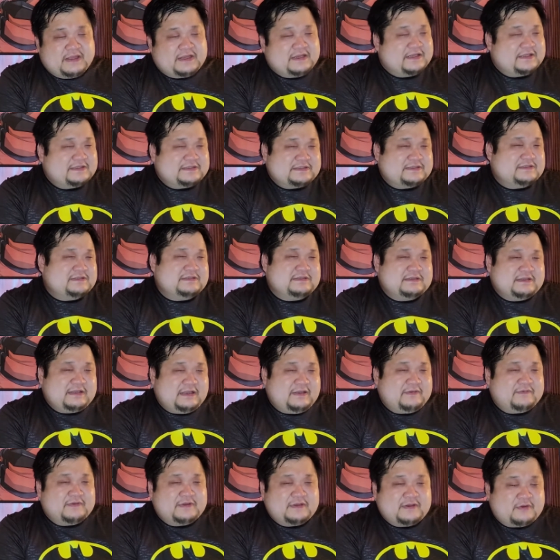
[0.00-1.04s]
And this is
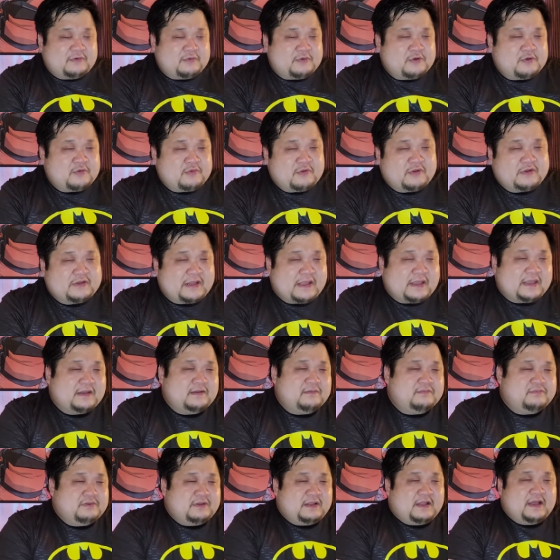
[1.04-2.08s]
even in the real world that can
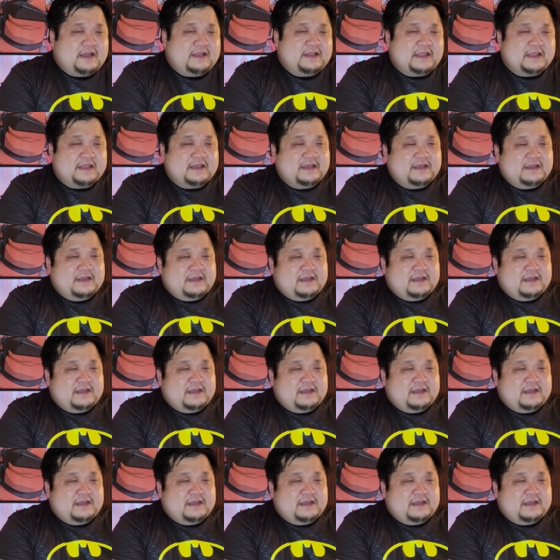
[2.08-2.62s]
apply. Like,